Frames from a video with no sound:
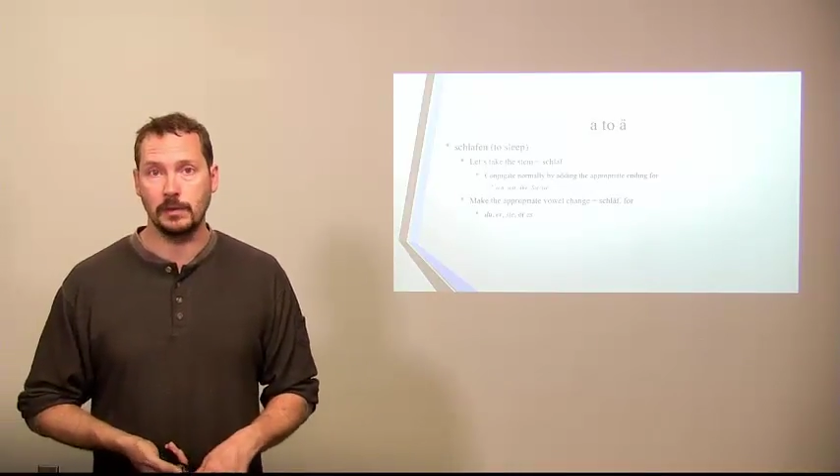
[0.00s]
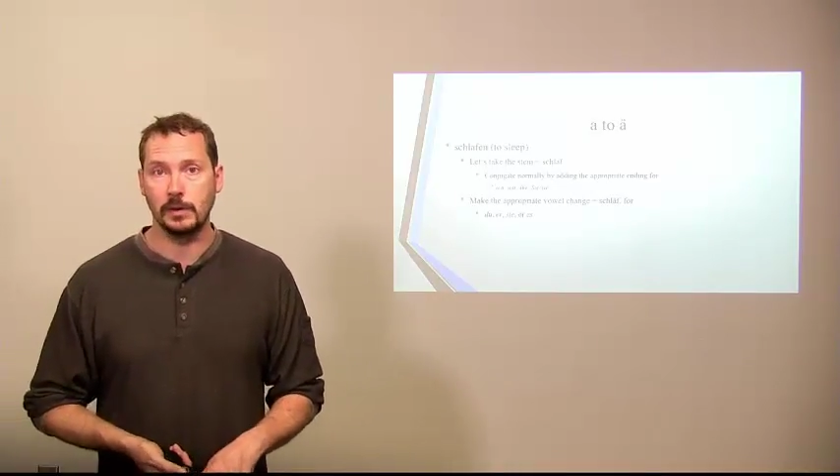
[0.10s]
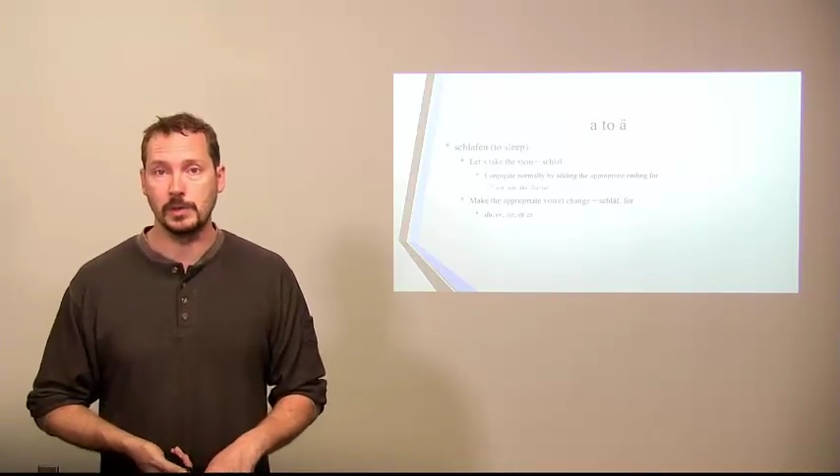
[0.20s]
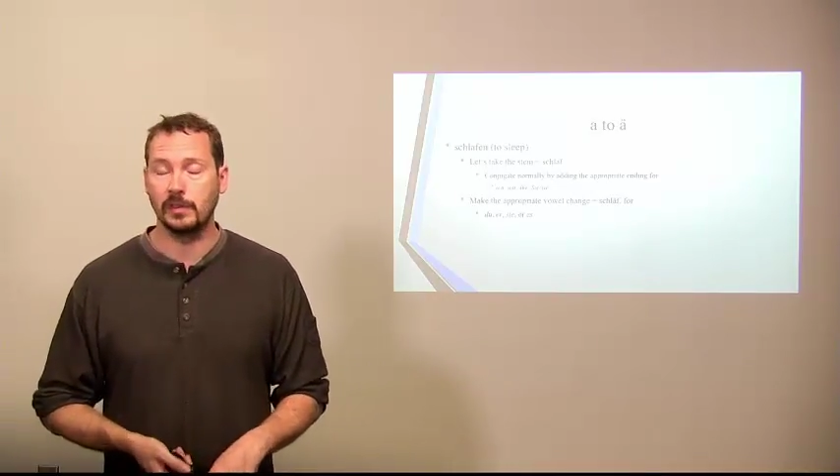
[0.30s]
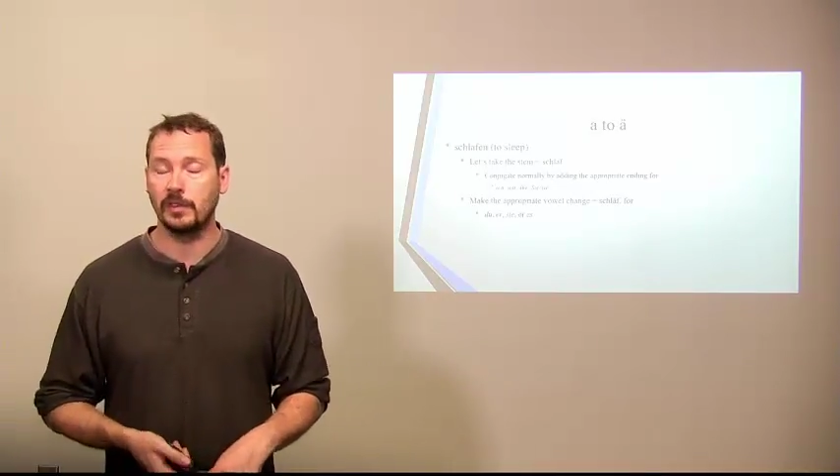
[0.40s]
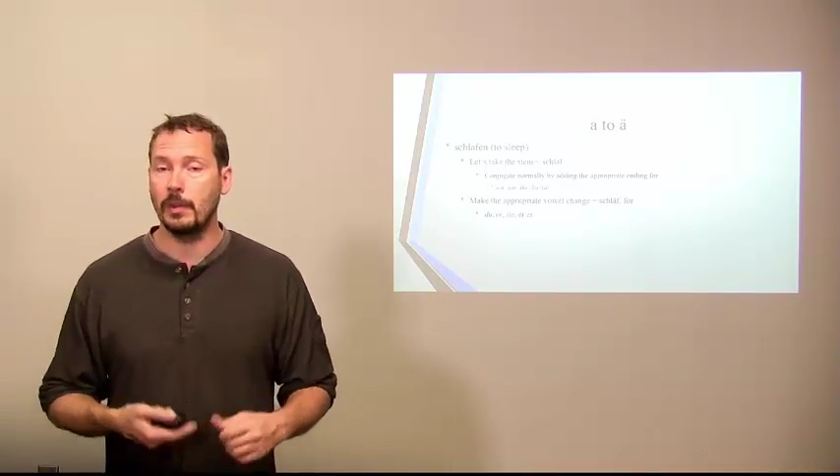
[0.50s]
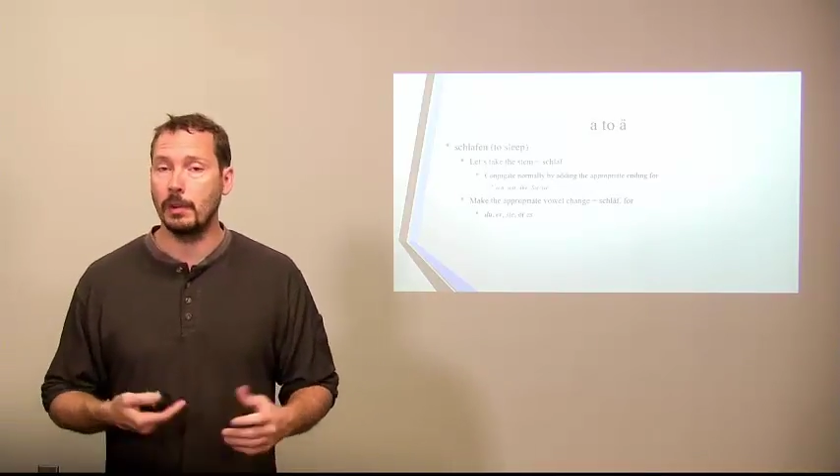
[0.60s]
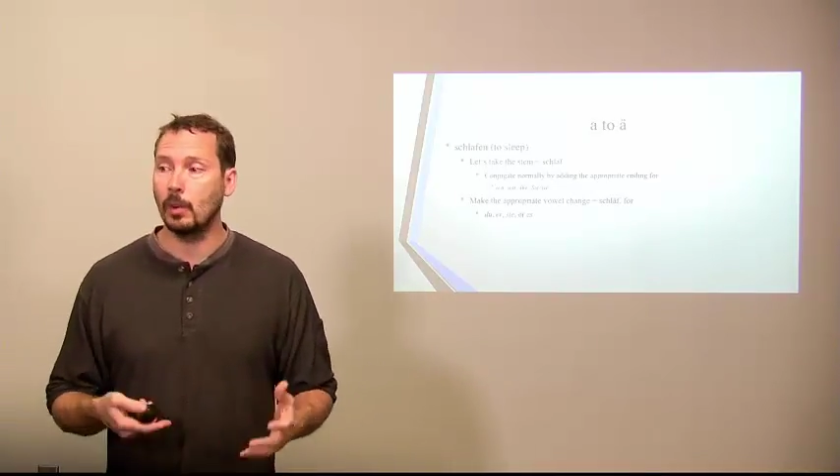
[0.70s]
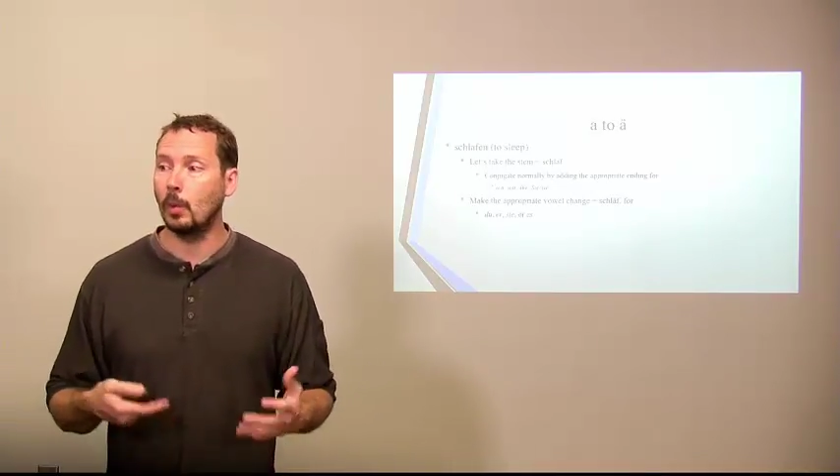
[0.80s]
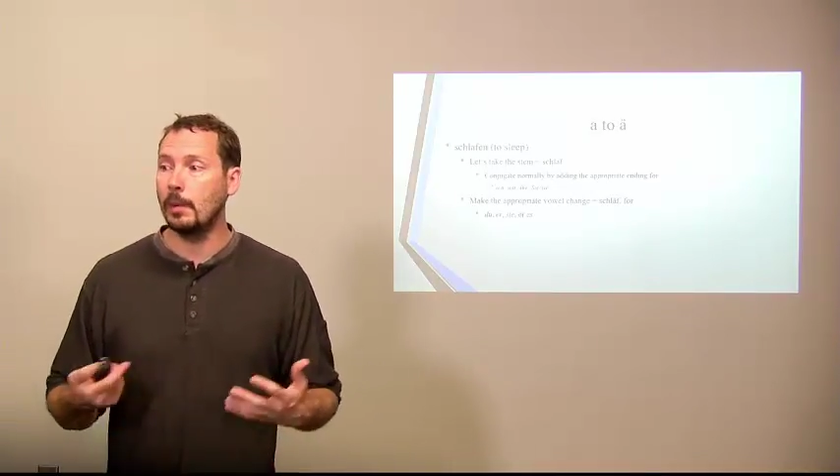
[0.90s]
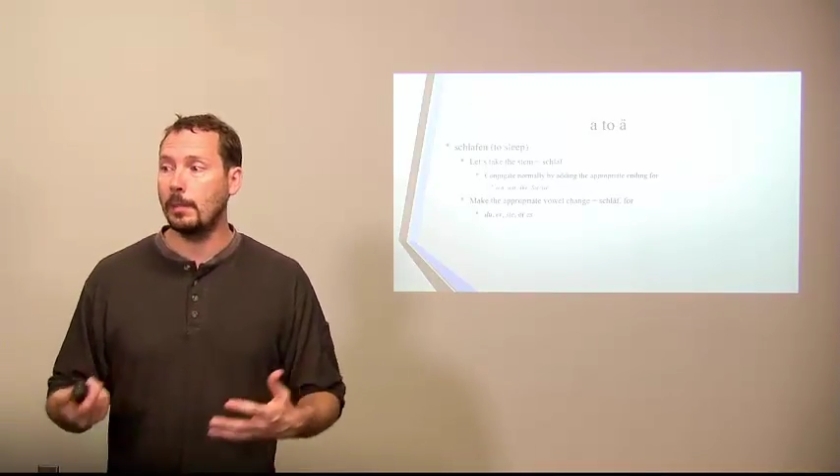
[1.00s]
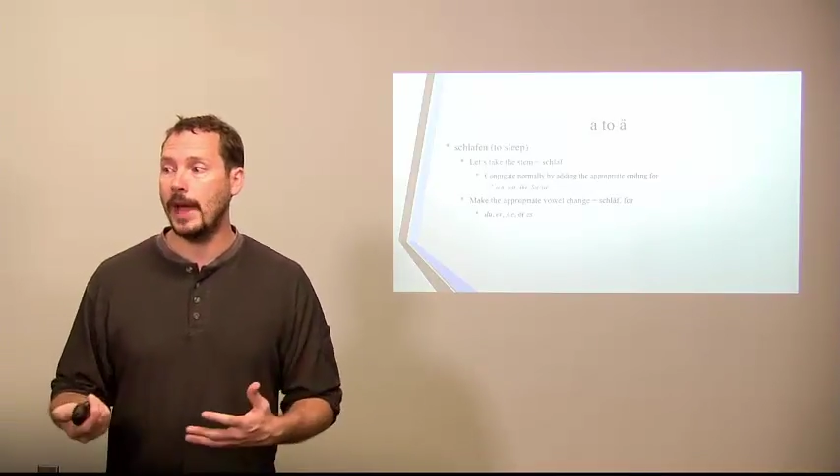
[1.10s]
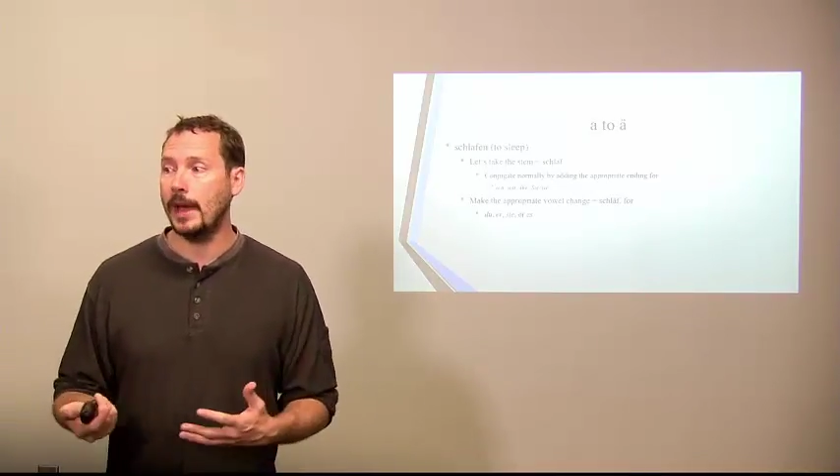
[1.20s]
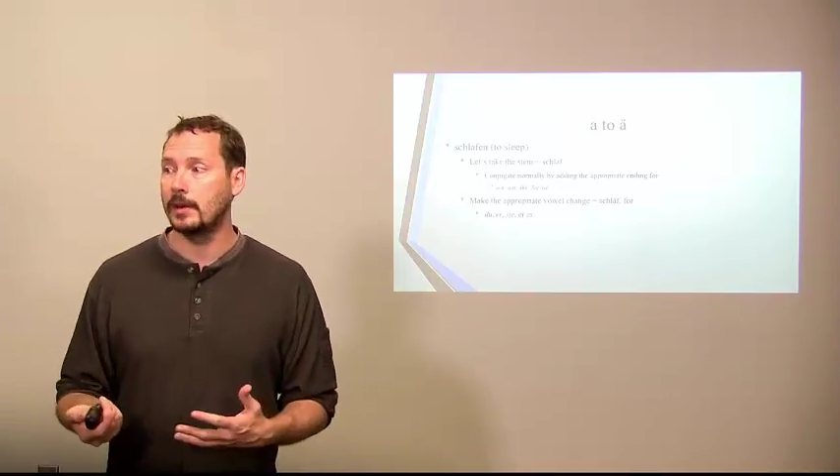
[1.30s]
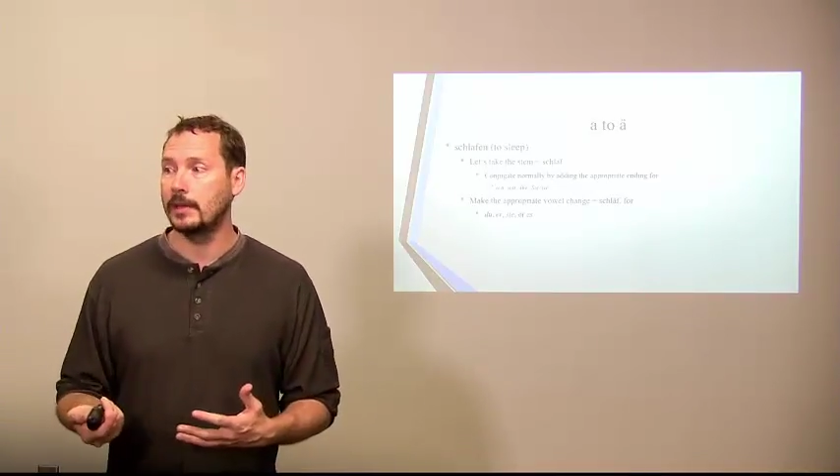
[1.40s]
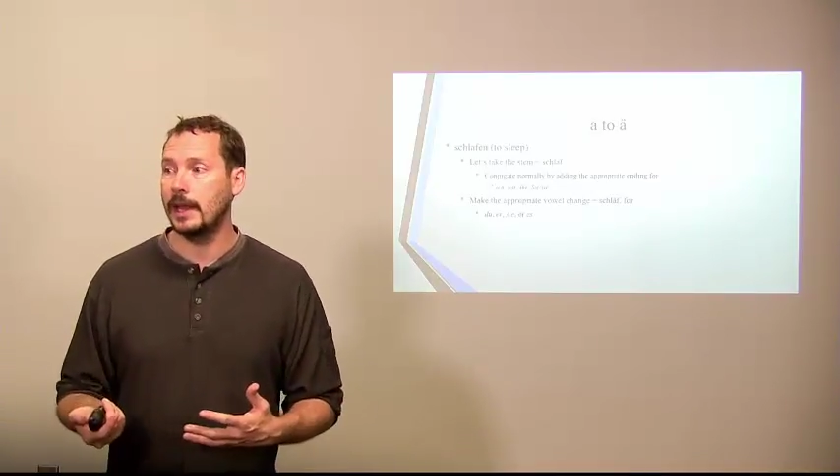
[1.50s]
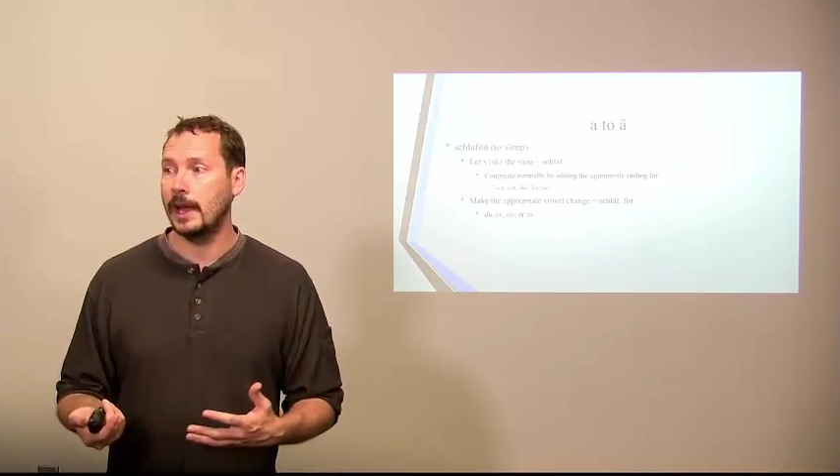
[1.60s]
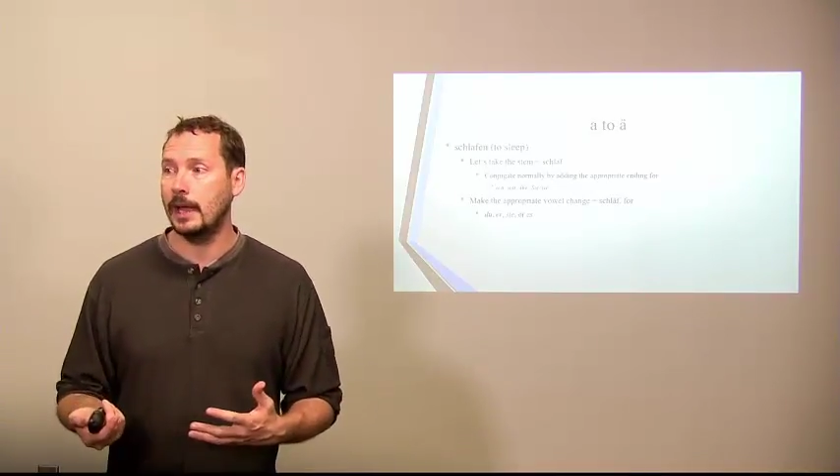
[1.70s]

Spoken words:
So if you remember, one pattern that I had